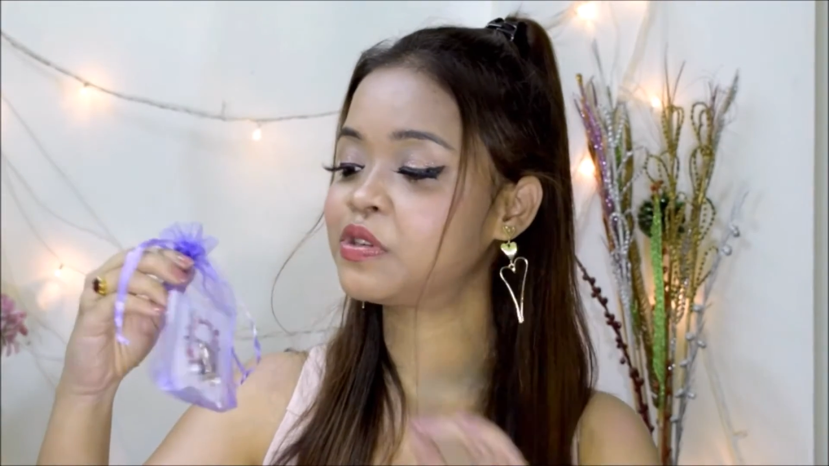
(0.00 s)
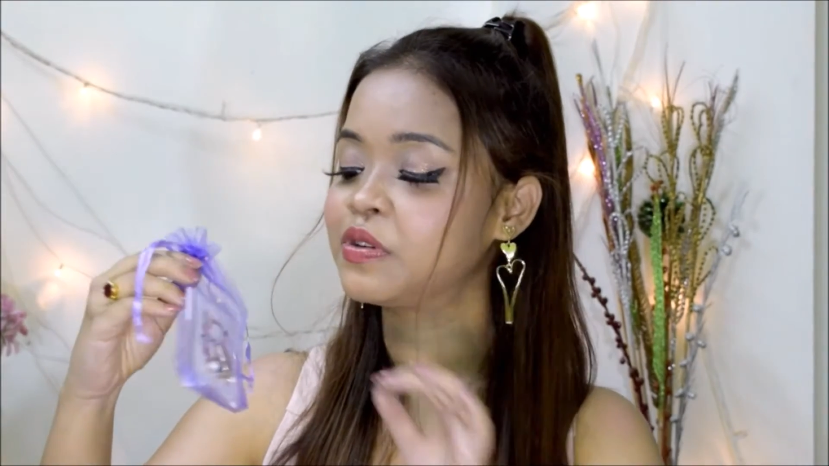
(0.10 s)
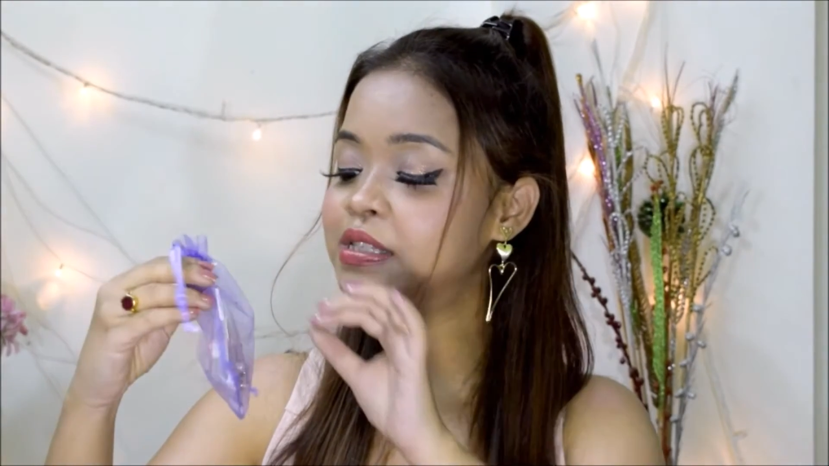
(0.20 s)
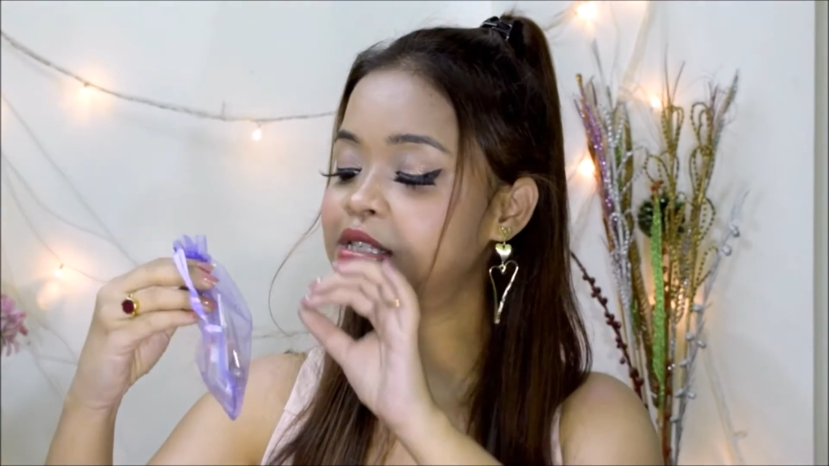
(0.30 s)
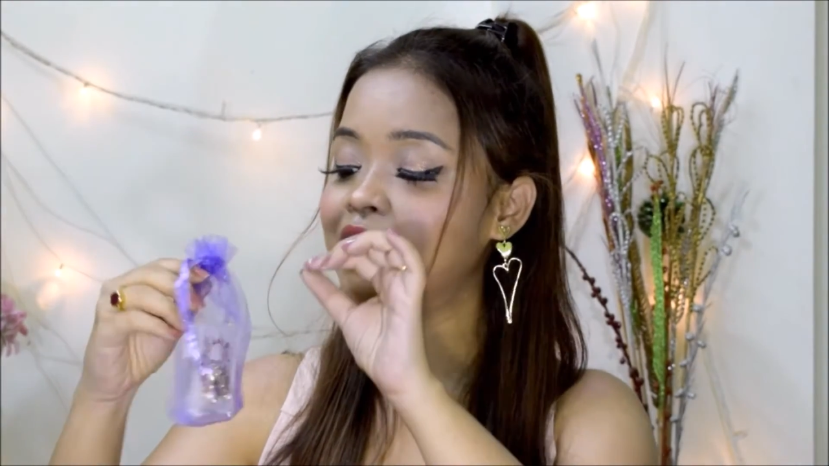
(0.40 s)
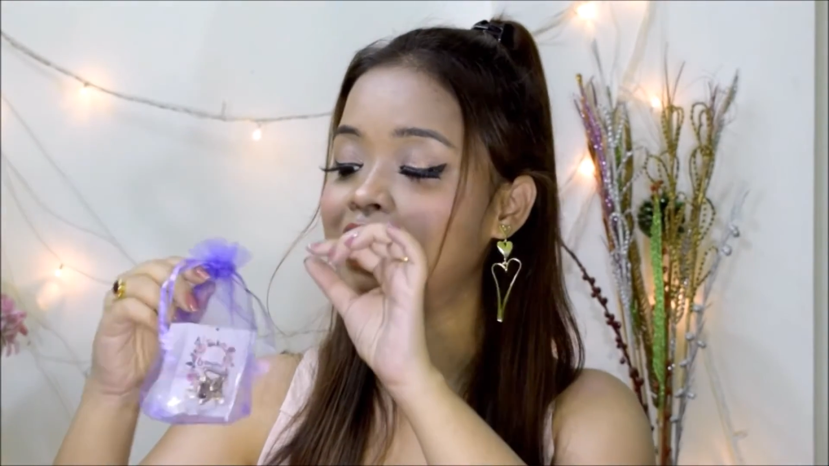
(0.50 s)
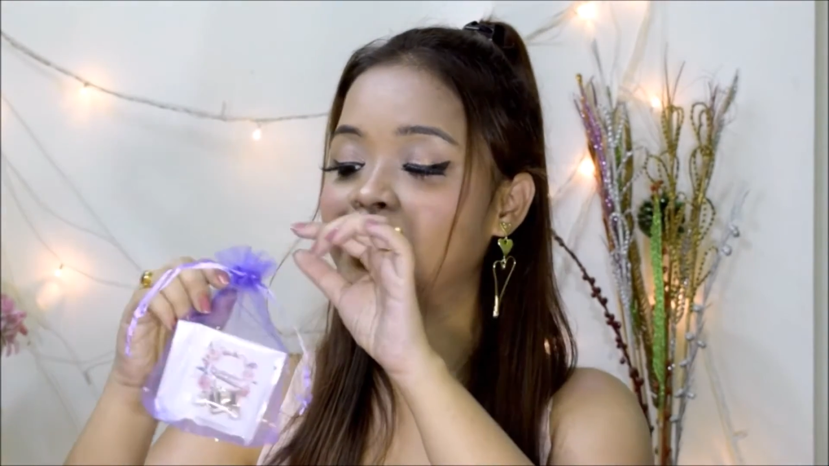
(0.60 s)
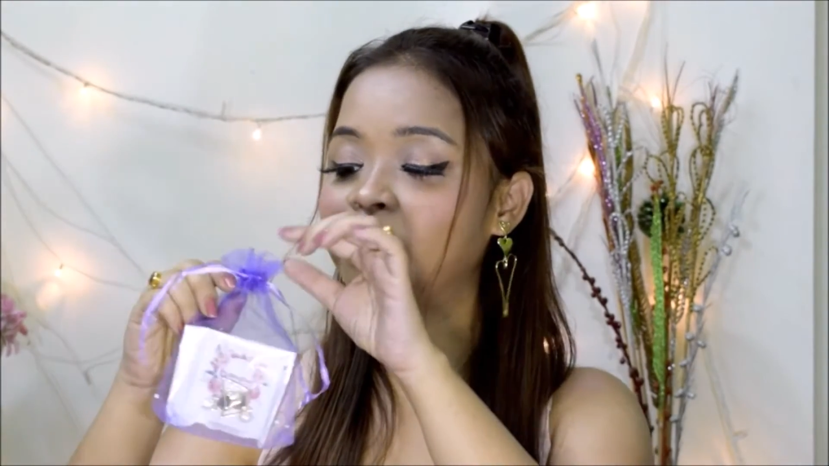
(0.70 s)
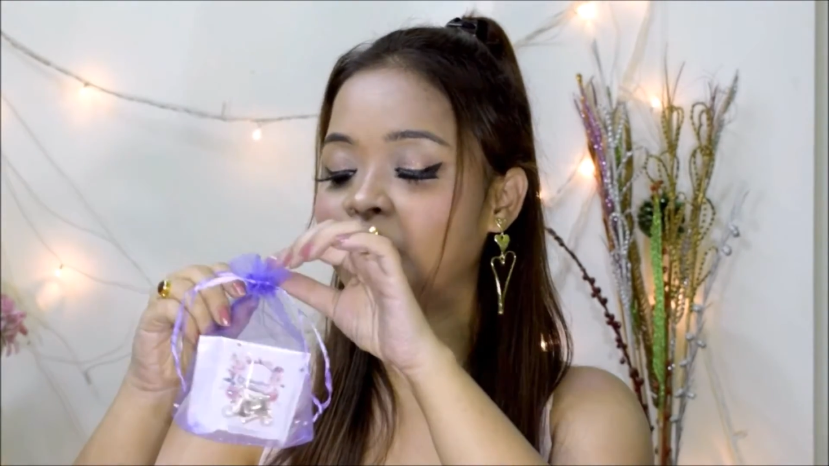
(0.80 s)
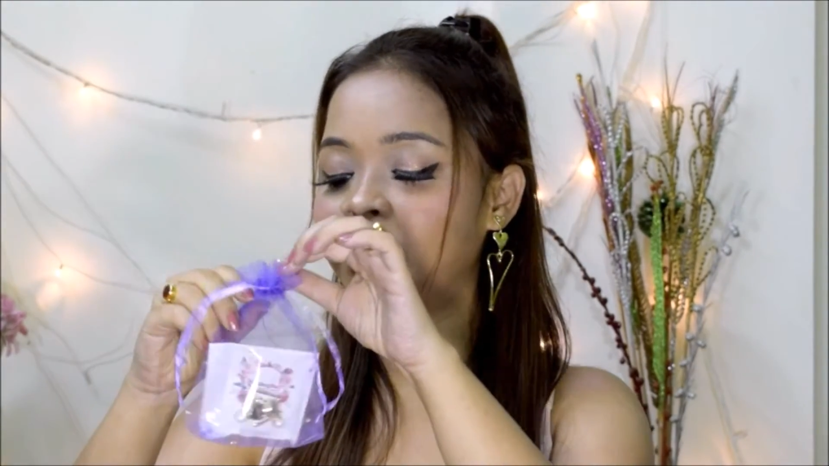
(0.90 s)
so it's
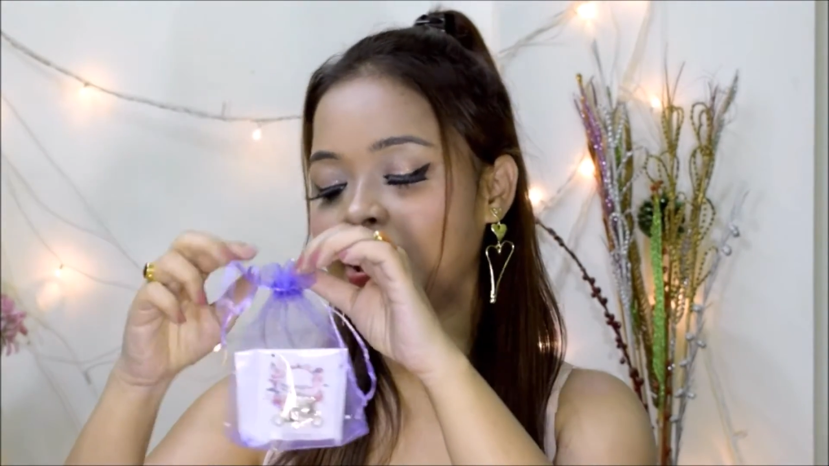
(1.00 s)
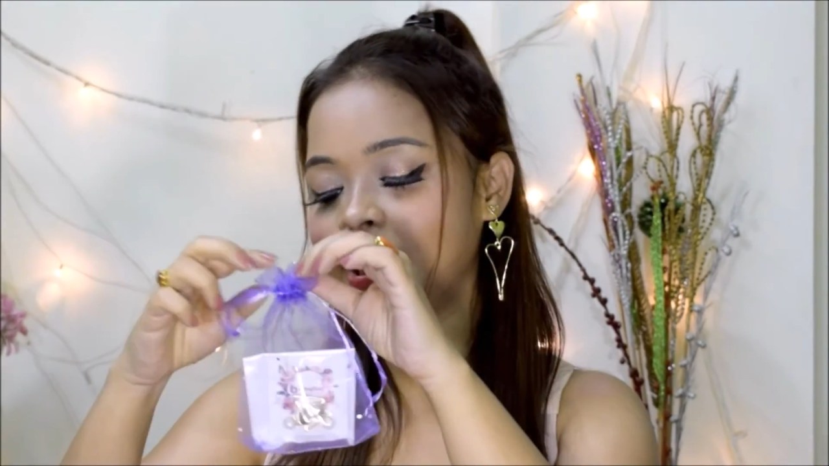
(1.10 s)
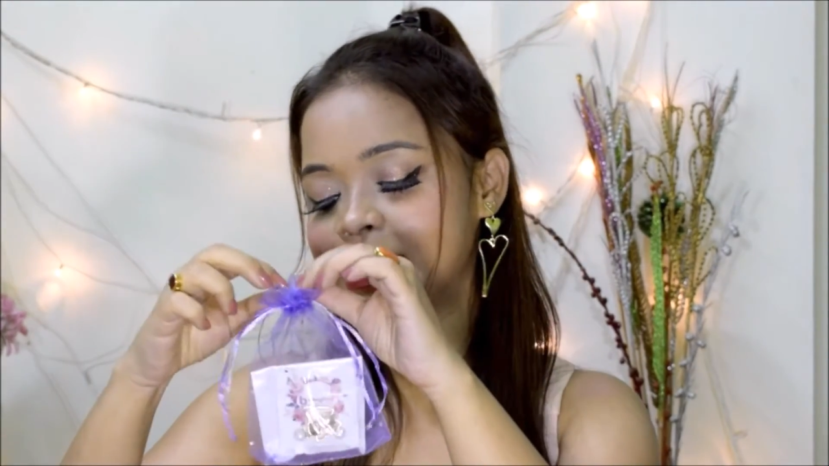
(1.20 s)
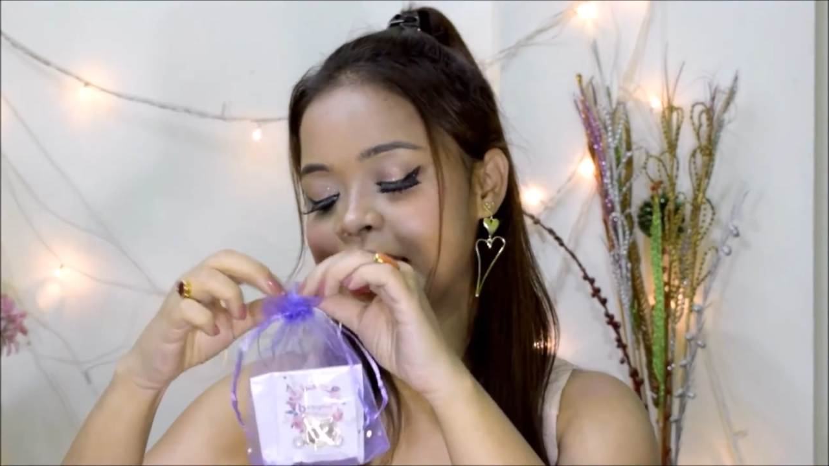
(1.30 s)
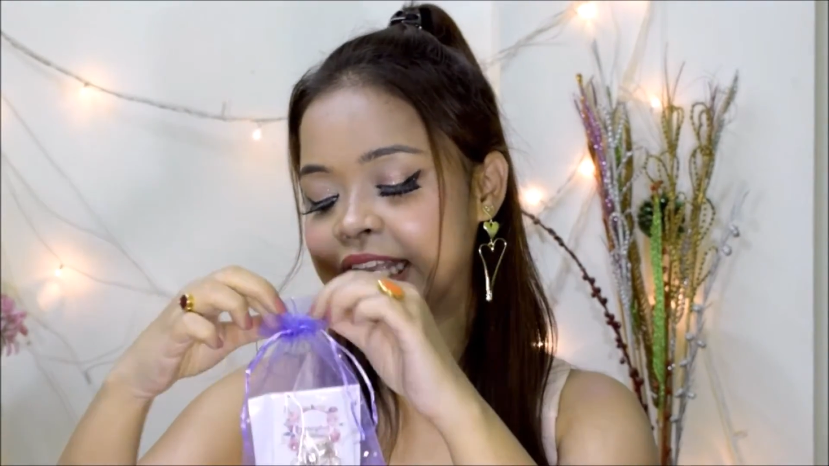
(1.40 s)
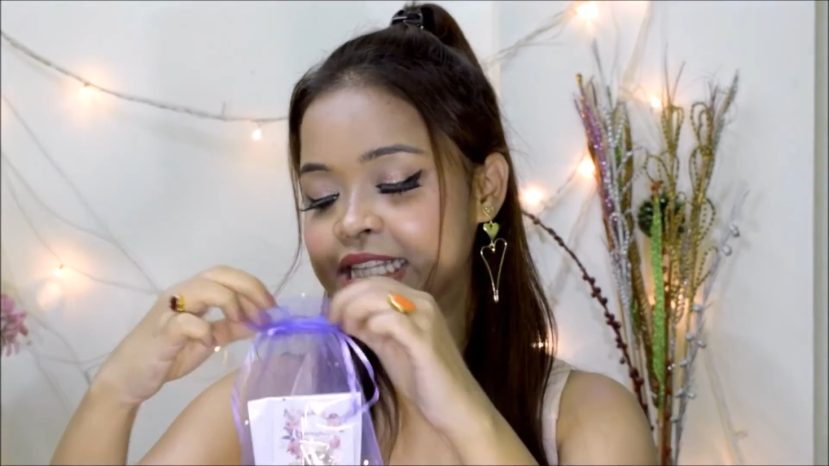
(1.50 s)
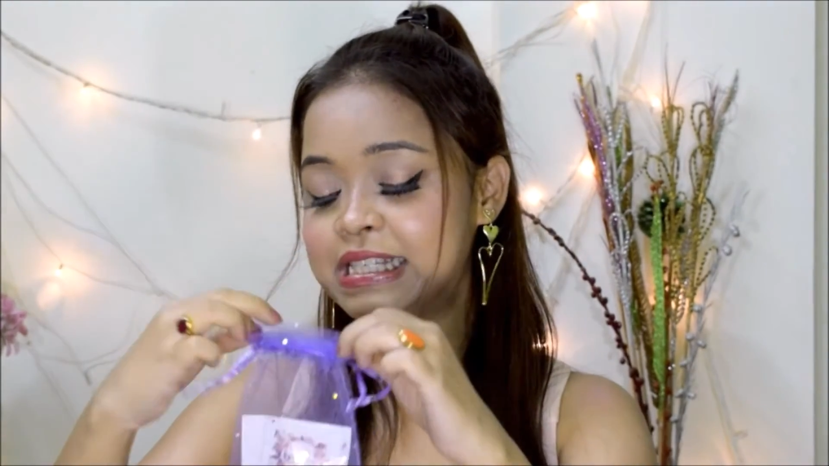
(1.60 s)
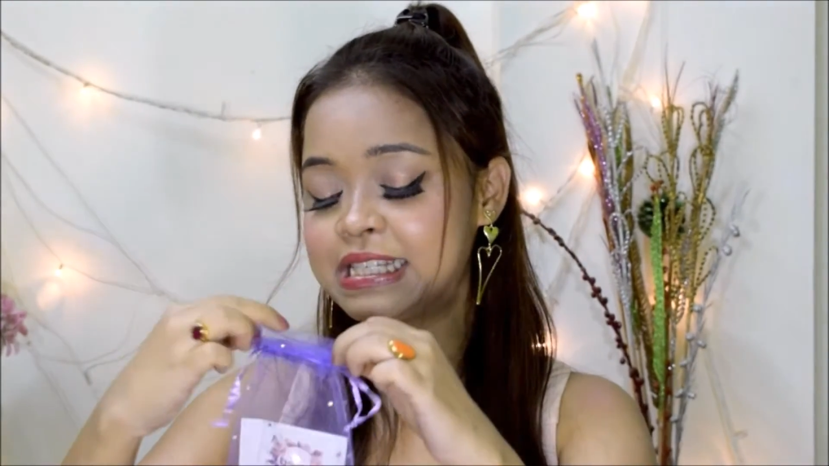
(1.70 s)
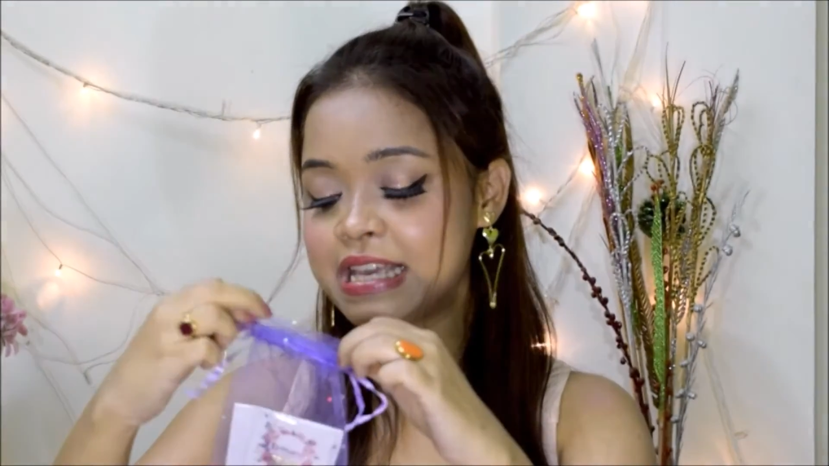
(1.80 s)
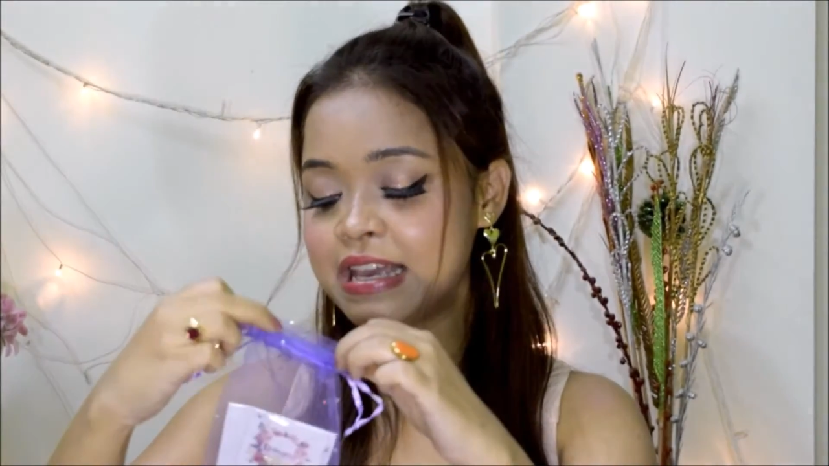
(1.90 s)
a earring, as I can
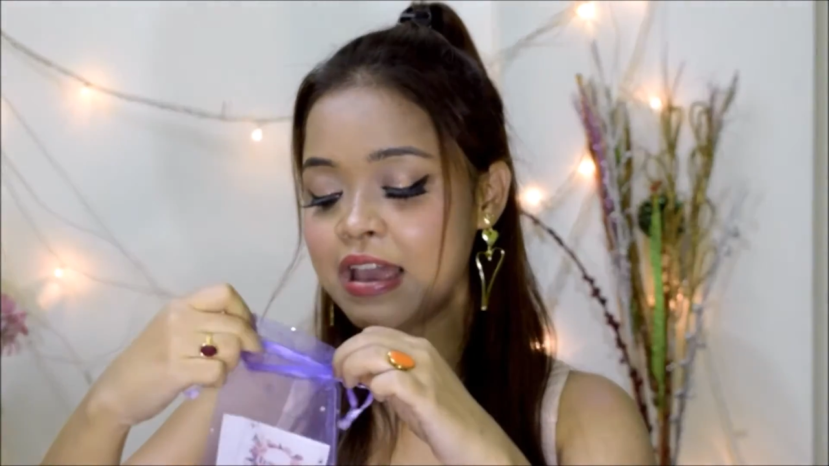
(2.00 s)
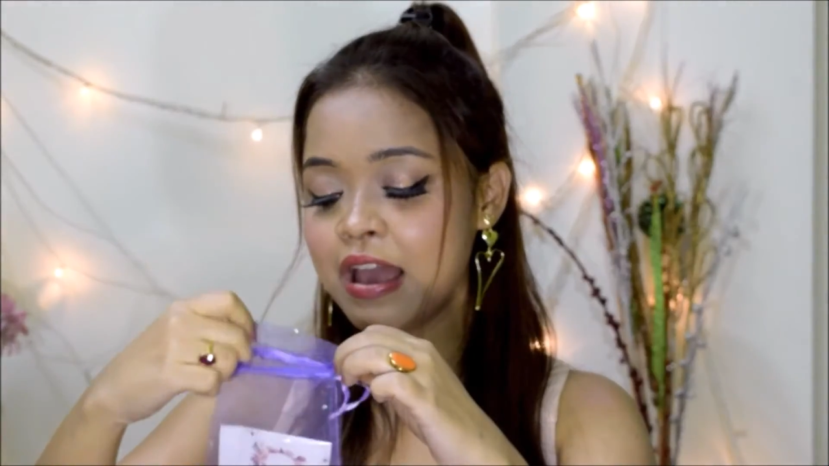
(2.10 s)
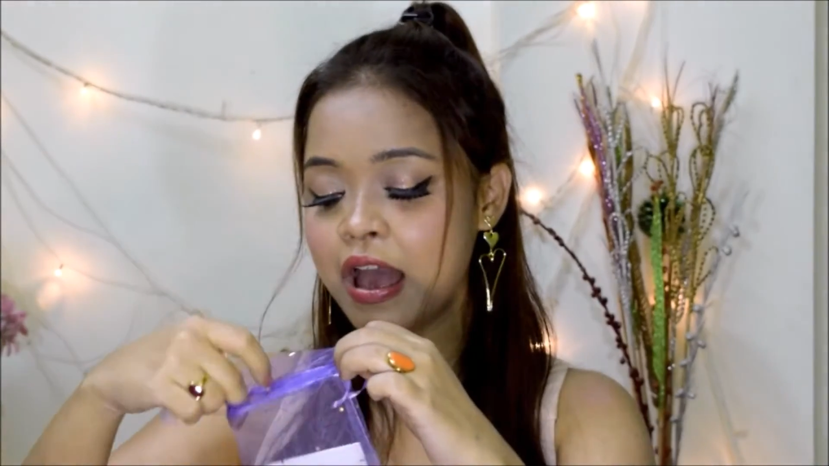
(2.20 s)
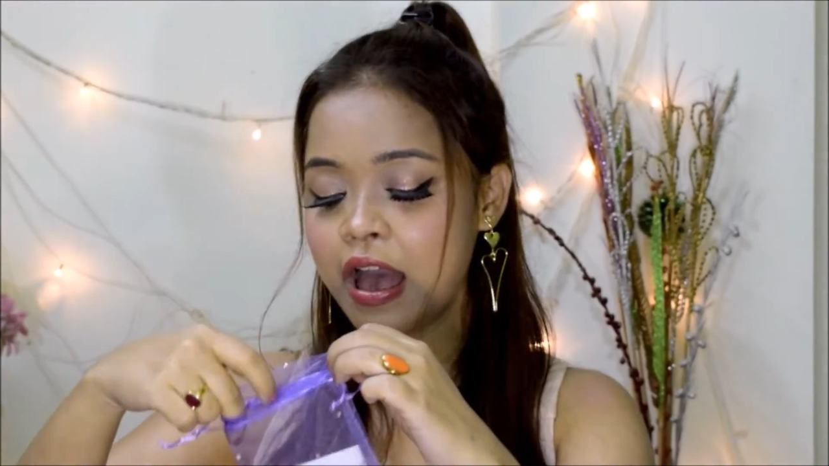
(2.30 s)
see.